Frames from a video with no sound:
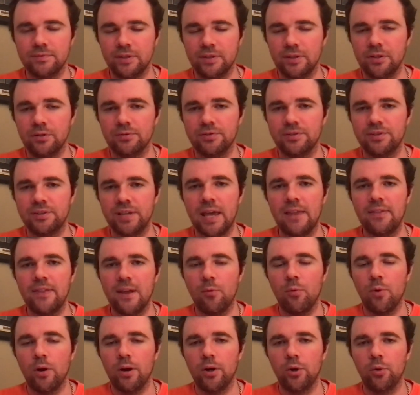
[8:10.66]
said they
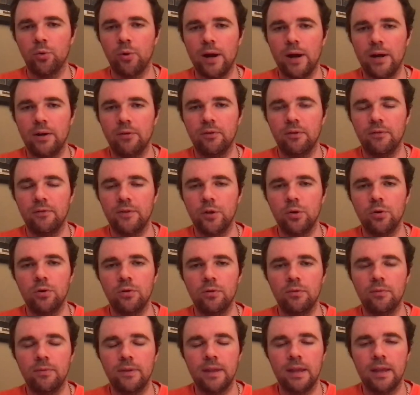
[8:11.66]
wanted to write a
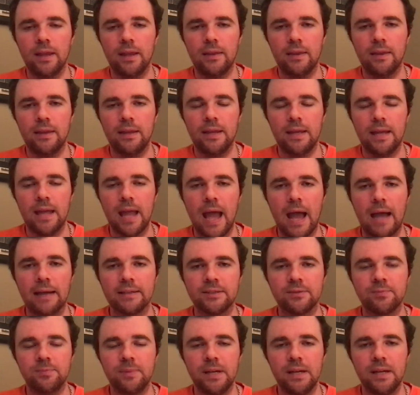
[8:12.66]
review. He
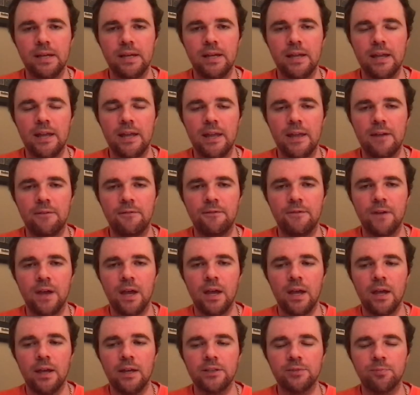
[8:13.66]
asked me if
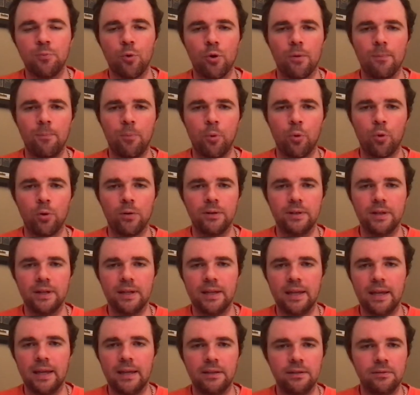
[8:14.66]
it's more important to
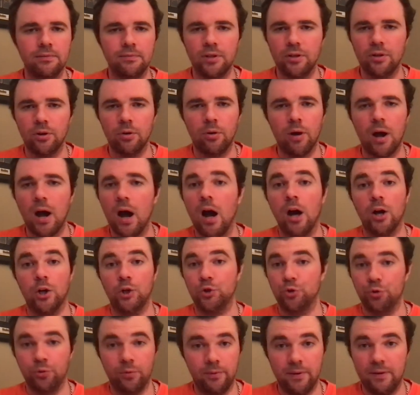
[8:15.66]
get,
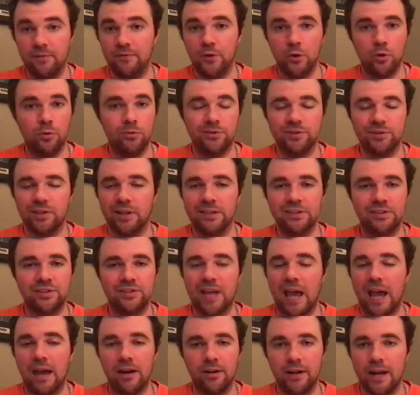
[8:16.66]
100 reviews on
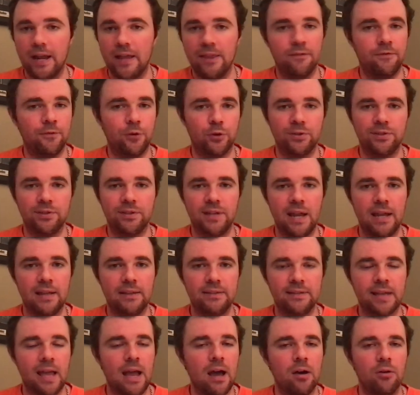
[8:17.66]
Saturday, the first day
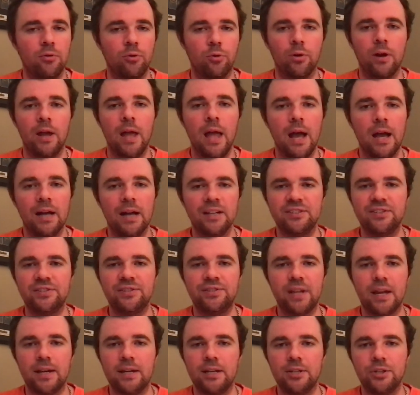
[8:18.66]
it's out, or a
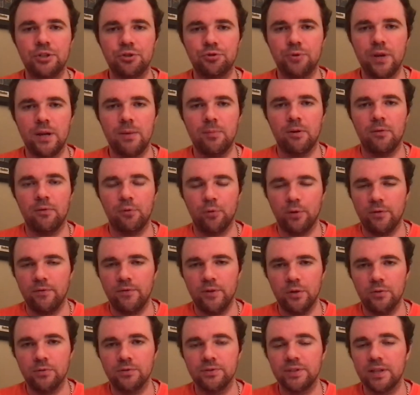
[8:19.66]
steady stream of
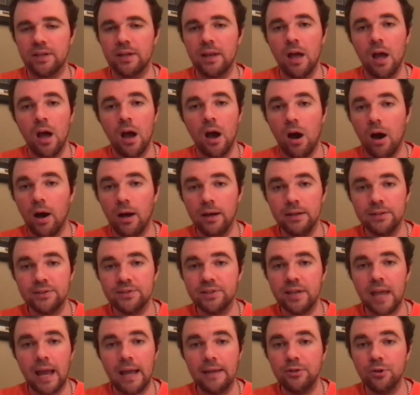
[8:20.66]
reviews. And
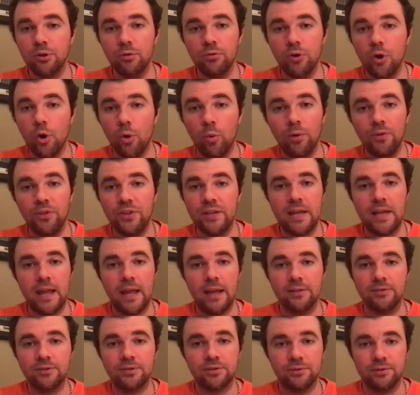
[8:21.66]
honestly, I don't know what the
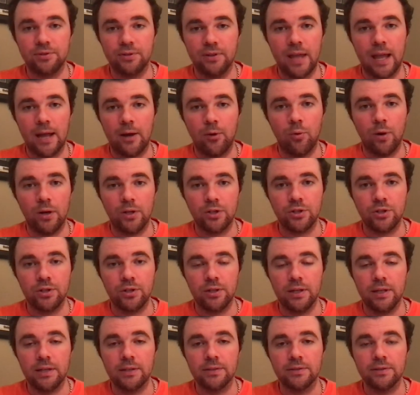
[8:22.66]
answer to that
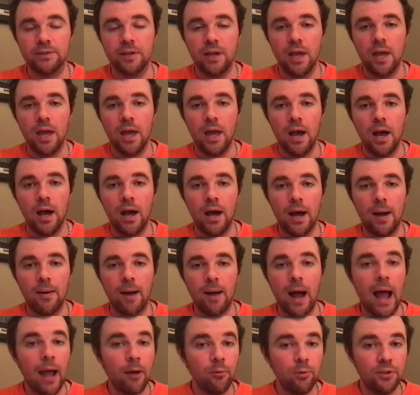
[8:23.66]
question is.
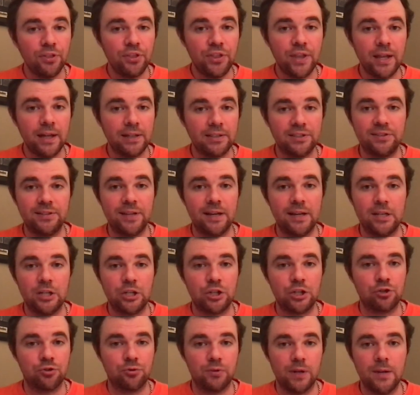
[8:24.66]
I would think a steady
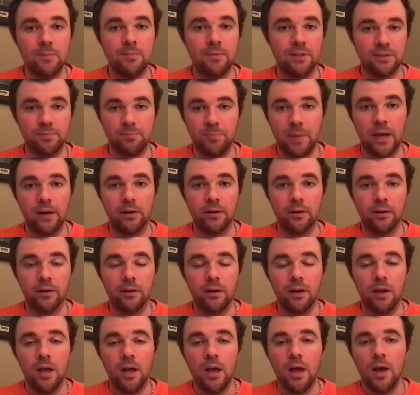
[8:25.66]
stream is better,
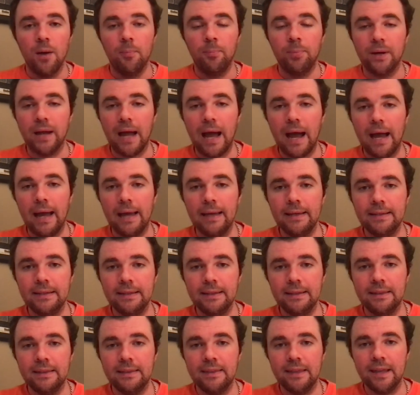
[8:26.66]
but I
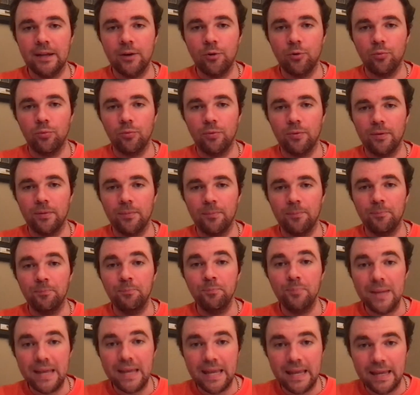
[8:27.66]
didn't think
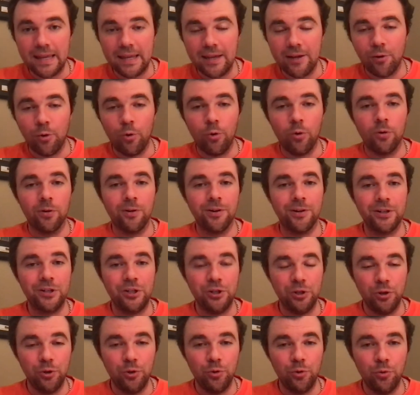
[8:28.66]
me or
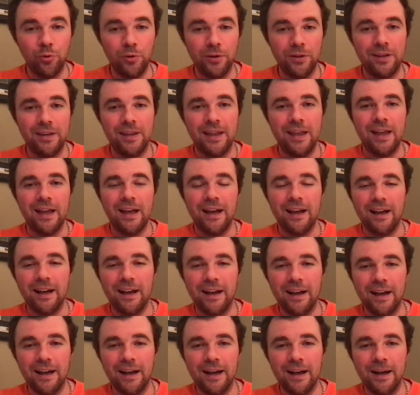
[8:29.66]
you would,
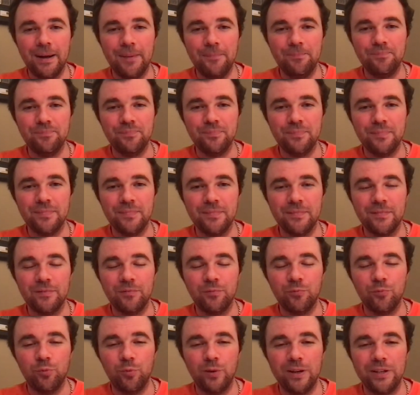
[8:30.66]

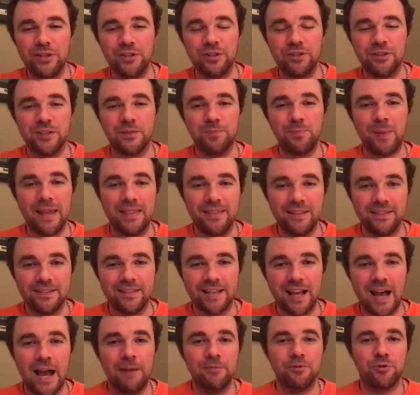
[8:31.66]
we should spend the
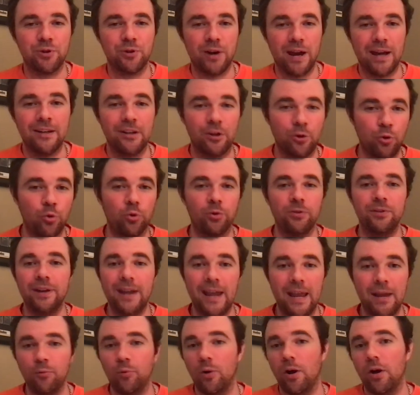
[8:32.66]
time trying to
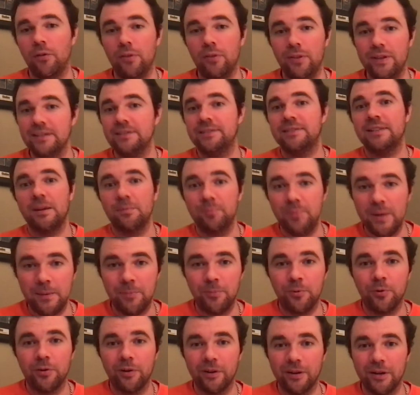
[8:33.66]
coordinate, well, these 10
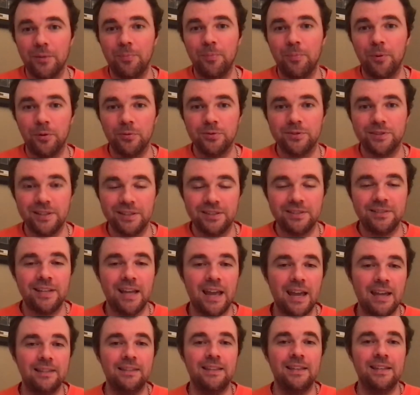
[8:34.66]
people are going to post this
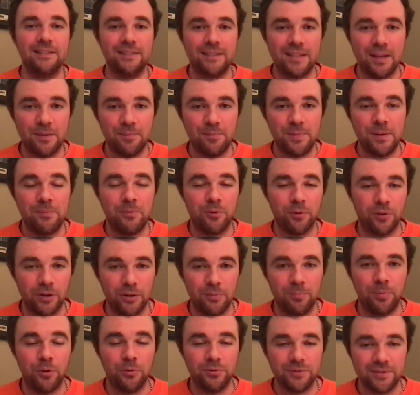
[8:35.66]
day, these 10 people are going
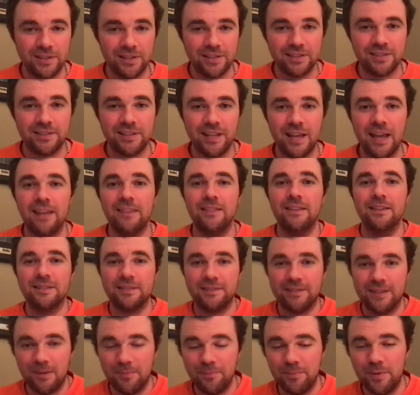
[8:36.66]
to post this day, this
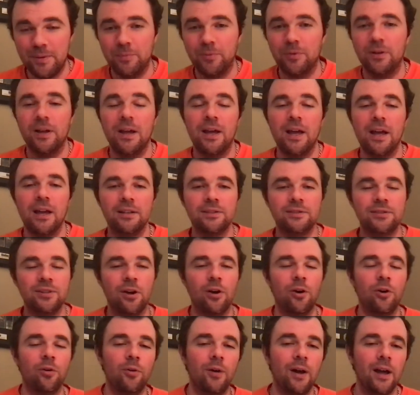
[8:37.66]
10 people.
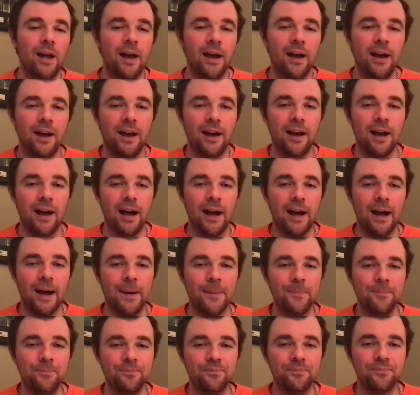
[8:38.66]
So
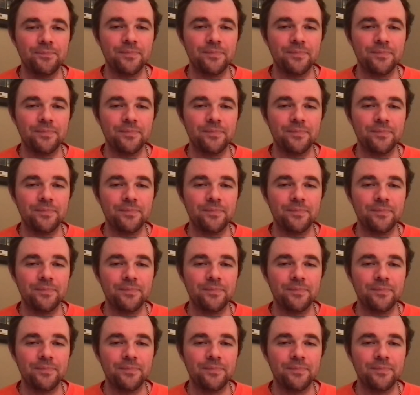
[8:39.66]
I'm